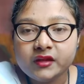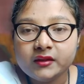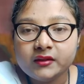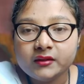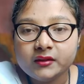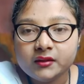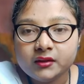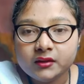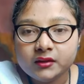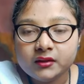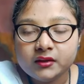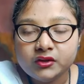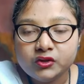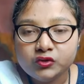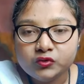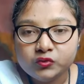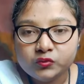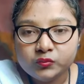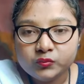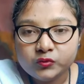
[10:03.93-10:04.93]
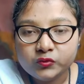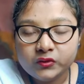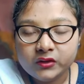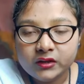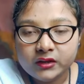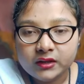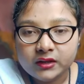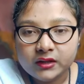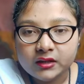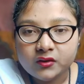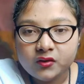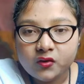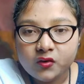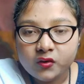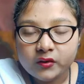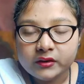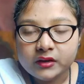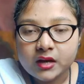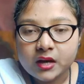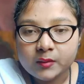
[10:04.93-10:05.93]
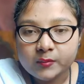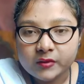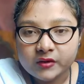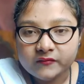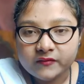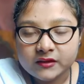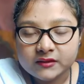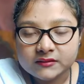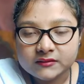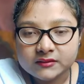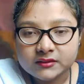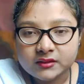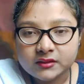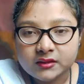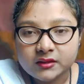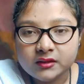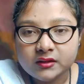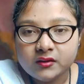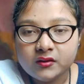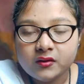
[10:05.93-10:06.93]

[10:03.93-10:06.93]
the new moon day or Amavasya.